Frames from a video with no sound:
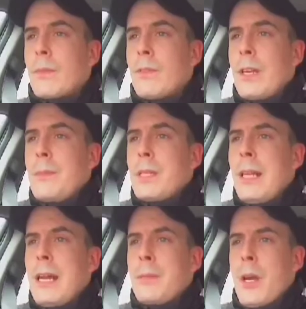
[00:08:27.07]
for them
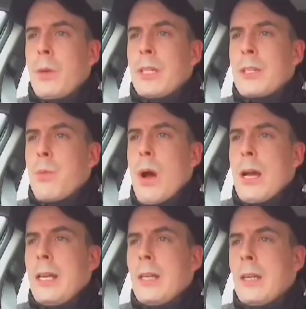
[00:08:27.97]
to let him go on his
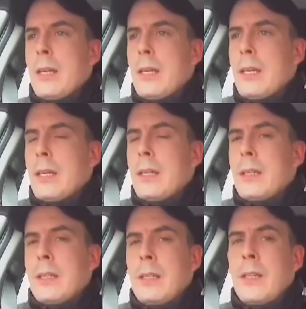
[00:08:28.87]
way,
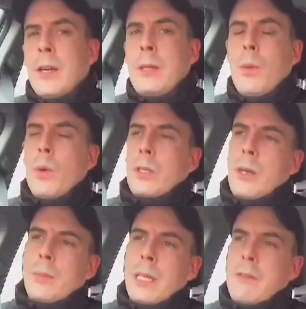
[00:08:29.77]
you know, he
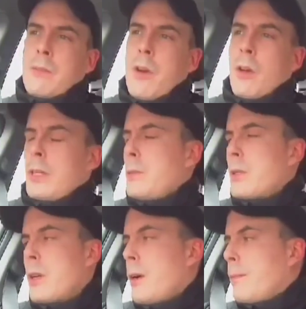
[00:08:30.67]
walked up Dereham Road, he
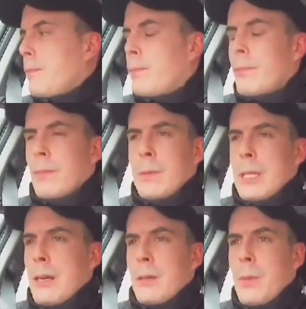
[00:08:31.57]
was gone, he
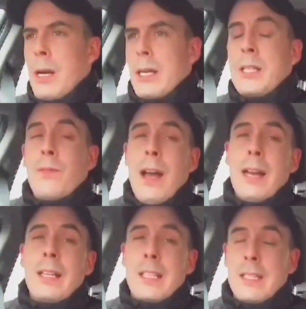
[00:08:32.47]
was out of the way. His
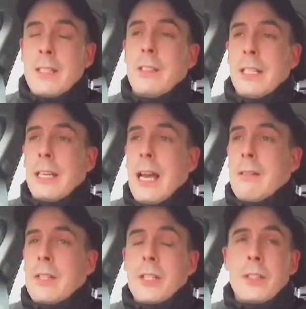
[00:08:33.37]
van is still in the
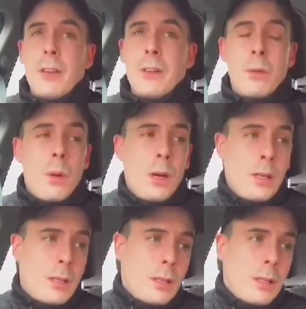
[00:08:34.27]
garage. I don't know
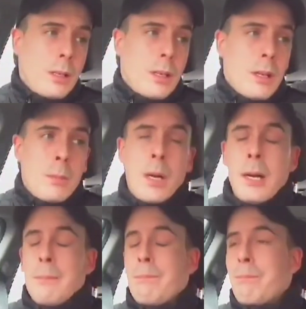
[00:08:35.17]
why, but